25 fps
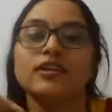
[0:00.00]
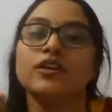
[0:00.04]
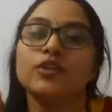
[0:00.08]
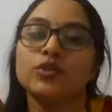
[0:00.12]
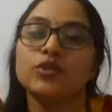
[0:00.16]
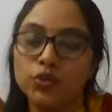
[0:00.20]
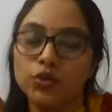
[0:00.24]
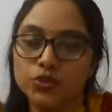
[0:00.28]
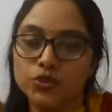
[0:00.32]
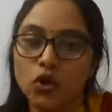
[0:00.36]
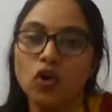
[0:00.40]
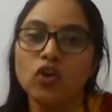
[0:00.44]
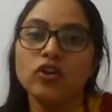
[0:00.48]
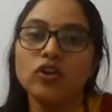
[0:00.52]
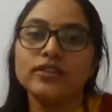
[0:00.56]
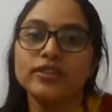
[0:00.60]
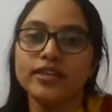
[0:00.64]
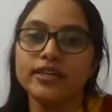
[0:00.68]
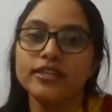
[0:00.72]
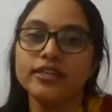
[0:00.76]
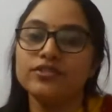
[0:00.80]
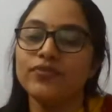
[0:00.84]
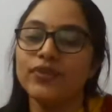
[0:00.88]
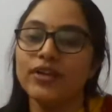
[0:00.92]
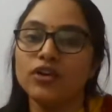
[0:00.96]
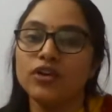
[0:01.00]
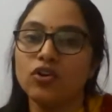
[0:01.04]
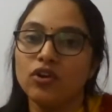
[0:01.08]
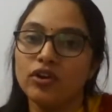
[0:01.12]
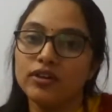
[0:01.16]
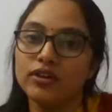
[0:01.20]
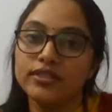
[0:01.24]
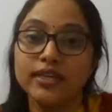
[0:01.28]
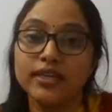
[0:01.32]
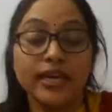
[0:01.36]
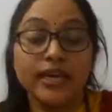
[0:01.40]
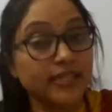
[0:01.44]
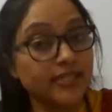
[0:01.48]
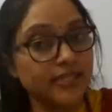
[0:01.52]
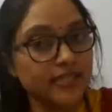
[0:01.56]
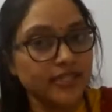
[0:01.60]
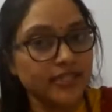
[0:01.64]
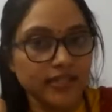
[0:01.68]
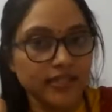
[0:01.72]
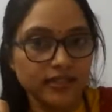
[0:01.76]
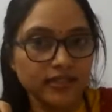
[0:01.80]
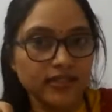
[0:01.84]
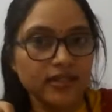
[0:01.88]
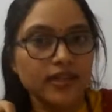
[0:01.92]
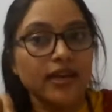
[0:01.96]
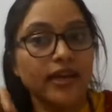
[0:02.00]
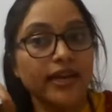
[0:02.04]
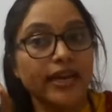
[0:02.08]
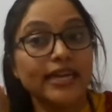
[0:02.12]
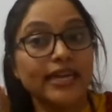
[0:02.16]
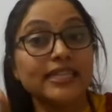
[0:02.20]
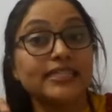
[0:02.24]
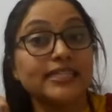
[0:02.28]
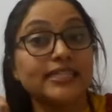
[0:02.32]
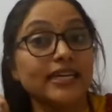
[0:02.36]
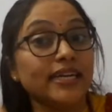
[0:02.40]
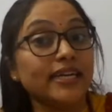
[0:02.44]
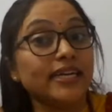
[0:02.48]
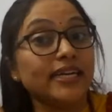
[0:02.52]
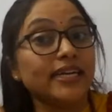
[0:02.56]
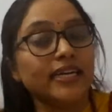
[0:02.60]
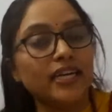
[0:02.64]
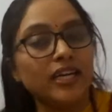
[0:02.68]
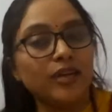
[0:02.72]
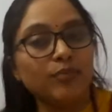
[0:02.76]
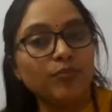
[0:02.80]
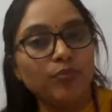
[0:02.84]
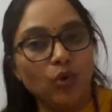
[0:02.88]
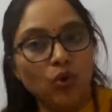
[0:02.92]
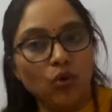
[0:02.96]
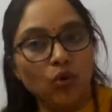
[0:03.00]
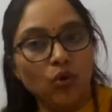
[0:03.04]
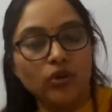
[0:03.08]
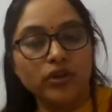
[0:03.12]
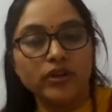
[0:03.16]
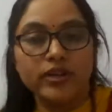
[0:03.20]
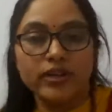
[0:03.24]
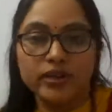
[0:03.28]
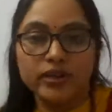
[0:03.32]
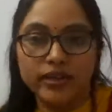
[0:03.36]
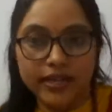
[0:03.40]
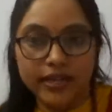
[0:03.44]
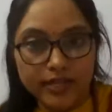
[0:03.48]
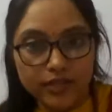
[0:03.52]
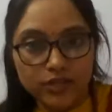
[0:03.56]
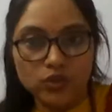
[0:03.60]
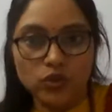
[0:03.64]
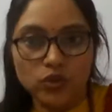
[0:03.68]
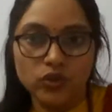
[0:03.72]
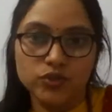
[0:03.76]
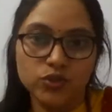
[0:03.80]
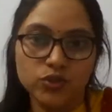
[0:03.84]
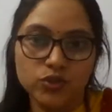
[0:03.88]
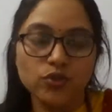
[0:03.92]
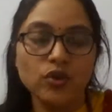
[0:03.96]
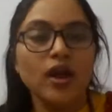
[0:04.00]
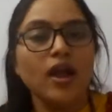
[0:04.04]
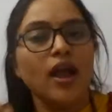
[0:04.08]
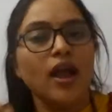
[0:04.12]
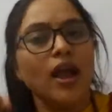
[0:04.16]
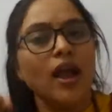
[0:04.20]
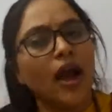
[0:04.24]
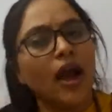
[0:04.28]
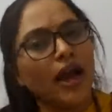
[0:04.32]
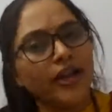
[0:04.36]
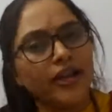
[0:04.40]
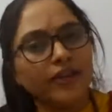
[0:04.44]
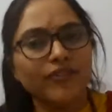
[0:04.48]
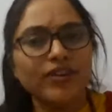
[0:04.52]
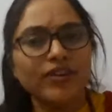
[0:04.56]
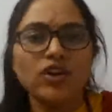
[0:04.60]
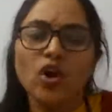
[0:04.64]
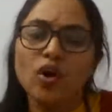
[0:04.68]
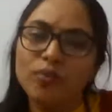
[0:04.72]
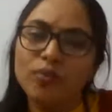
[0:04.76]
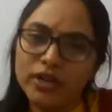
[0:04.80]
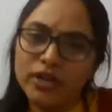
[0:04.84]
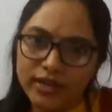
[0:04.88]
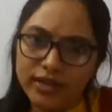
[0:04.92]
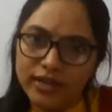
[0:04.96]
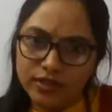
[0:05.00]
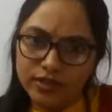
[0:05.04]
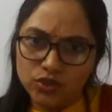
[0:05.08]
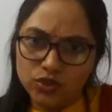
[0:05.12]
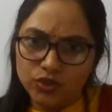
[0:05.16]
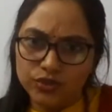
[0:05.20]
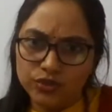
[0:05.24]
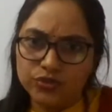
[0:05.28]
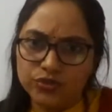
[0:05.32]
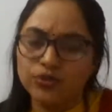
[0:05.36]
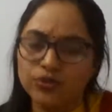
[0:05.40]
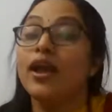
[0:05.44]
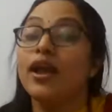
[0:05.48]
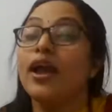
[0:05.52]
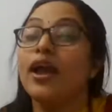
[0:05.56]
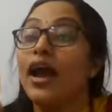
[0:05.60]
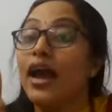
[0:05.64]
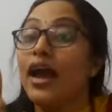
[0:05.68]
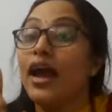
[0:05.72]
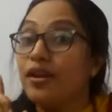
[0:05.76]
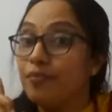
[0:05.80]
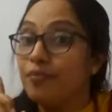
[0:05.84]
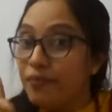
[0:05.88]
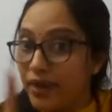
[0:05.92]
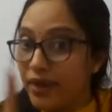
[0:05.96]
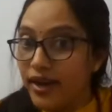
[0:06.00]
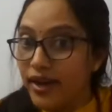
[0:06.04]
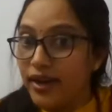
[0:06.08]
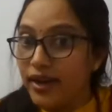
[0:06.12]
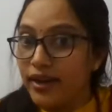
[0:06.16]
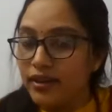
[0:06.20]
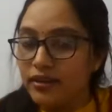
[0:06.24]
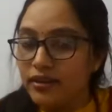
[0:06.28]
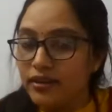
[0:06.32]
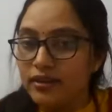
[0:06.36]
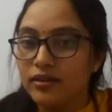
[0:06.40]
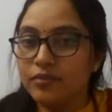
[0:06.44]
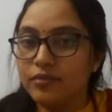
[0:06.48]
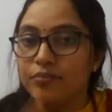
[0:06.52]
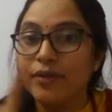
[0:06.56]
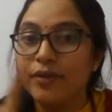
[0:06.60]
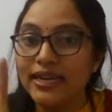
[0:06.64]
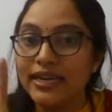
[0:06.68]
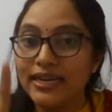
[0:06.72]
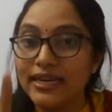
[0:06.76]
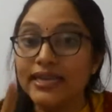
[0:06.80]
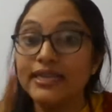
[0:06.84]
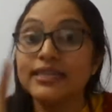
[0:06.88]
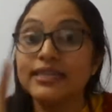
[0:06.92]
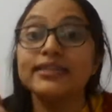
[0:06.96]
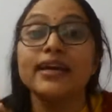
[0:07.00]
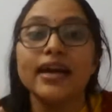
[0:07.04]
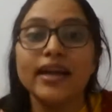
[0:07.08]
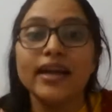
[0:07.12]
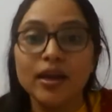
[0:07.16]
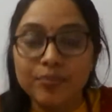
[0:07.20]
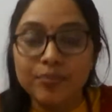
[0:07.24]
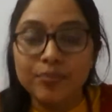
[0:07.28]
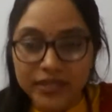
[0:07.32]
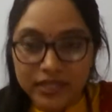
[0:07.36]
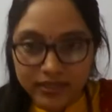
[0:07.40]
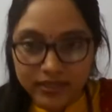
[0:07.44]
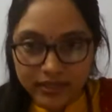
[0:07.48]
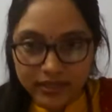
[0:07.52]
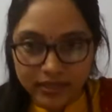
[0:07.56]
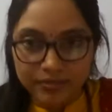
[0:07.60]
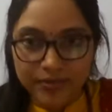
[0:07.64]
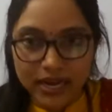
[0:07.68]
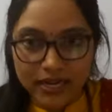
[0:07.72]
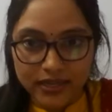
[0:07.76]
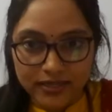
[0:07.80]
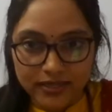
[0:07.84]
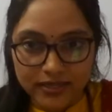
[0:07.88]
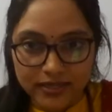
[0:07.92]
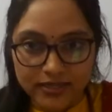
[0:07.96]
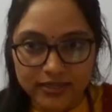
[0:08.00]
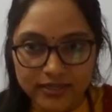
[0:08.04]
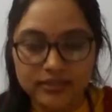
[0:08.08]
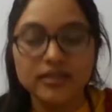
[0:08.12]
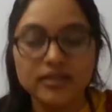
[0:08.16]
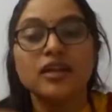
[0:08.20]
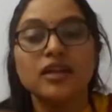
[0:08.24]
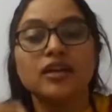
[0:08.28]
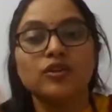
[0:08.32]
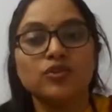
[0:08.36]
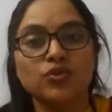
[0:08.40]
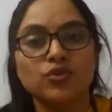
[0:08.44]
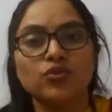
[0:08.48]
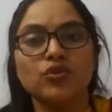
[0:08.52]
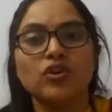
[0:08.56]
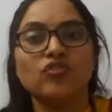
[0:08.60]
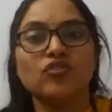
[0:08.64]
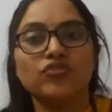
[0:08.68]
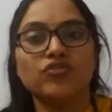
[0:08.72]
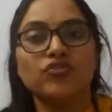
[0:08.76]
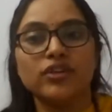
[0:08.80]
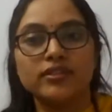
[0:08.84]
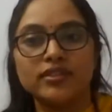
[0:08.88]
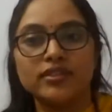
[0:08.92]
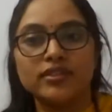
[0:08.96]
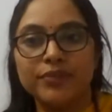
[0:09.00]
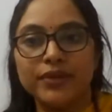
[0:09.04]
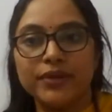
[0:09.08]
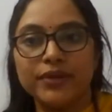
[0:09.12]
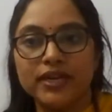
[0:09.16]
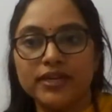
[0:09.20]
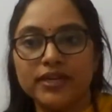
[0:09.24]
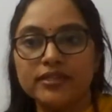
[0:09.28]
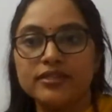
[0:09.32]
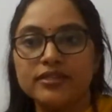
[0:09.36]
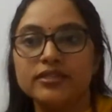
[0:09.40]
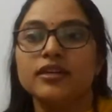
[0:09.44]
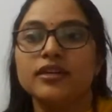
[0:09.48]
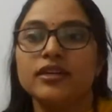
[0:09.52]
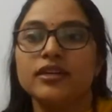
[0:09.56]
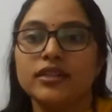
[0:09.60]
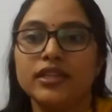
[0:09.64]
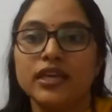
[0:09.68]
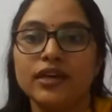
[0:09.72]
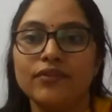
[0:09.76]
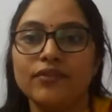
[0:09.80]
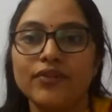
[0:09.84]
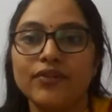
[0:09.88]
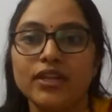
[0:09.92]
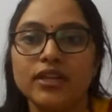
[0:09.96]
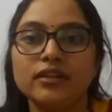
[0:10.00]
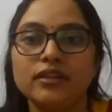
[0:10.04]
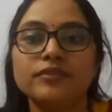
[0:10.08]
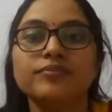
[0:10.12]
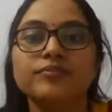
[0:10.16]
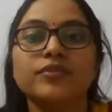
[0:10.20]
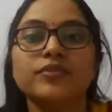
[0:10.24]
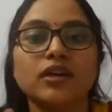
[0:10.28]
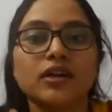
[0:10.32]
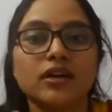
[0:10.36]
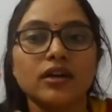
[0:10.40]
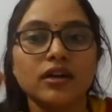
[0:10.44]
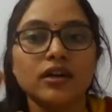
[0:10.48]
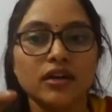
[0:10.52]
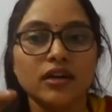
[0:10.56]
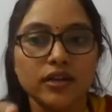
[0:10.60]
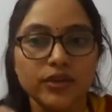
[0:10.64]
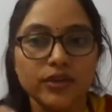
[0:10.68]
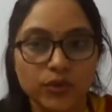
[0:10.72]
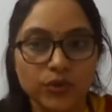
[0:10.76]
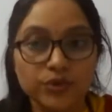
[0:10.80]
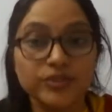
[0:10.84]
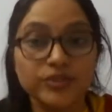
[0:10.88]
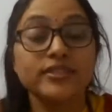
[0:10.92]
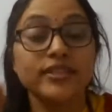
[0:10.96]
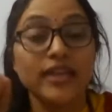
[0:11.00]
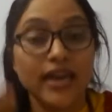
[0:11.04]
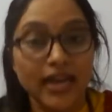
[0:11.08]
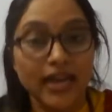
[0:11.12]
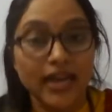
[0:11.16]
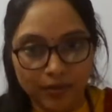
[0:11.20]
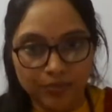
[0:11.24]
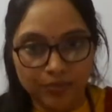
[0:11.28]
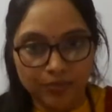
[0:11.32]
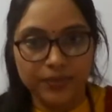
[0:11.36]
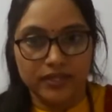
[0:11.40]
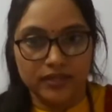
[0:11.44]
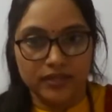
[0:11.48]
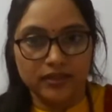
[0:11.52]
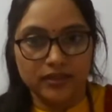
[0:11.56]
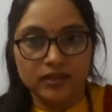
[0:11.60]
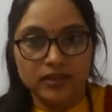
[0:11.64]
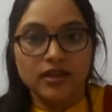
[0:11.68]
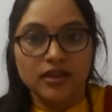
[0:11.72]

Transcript: Those all things will cause itching in genetically prone kids also, and even normal kids also. And mainly diaper dermatitis. Soon after, some kids, they will use diaper.